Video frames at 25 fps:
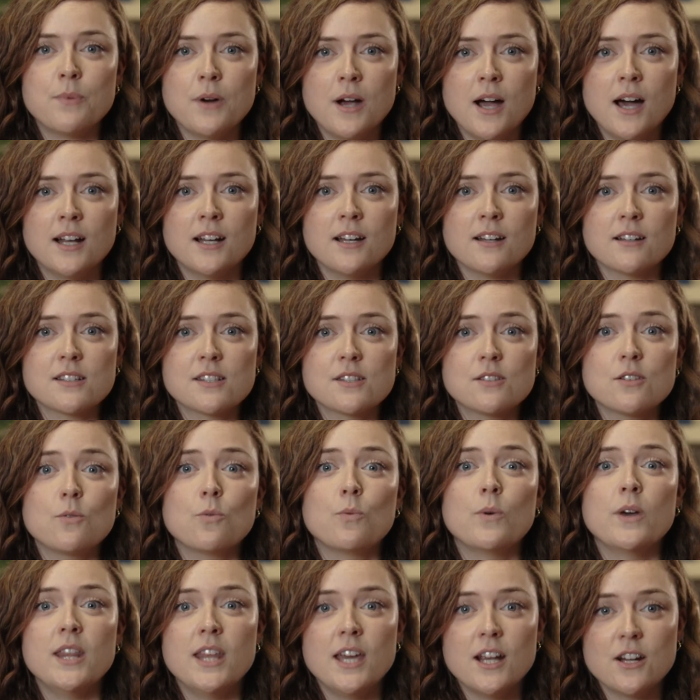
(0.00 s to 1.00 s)
products
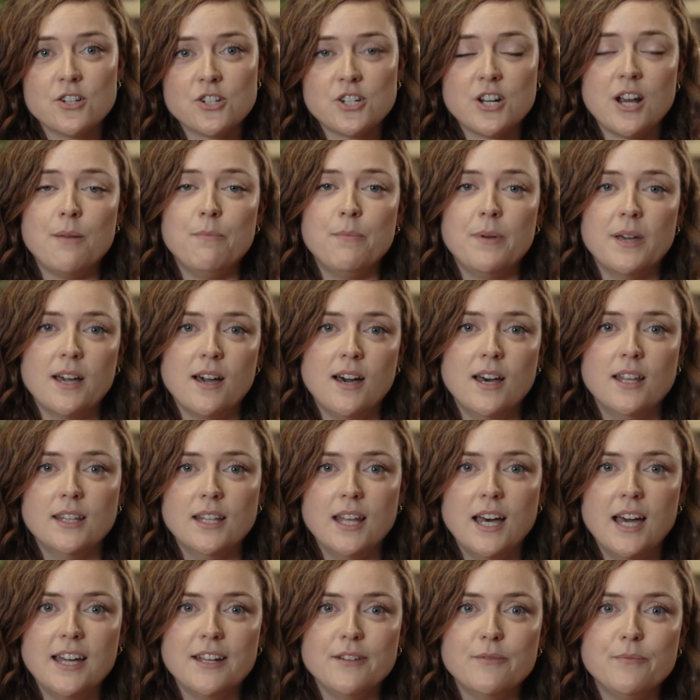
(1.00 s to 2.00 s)
when they are shopping
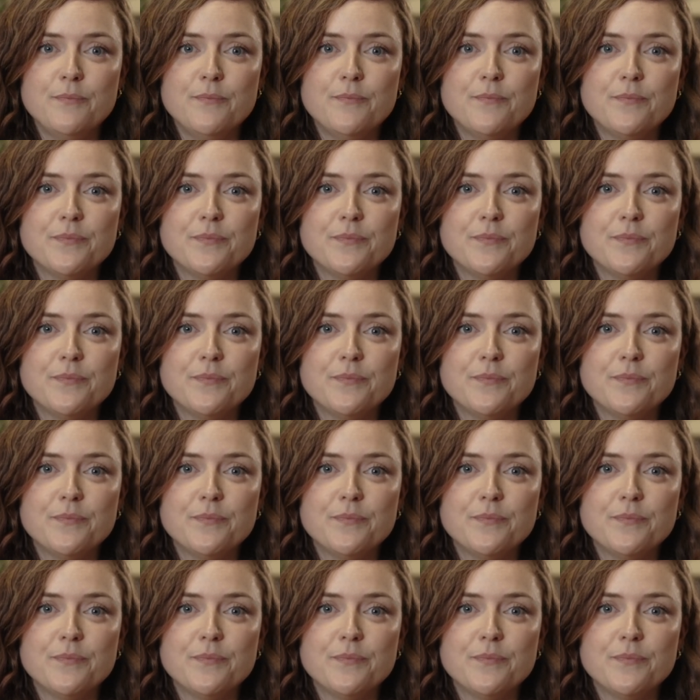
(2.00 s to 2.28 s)
online.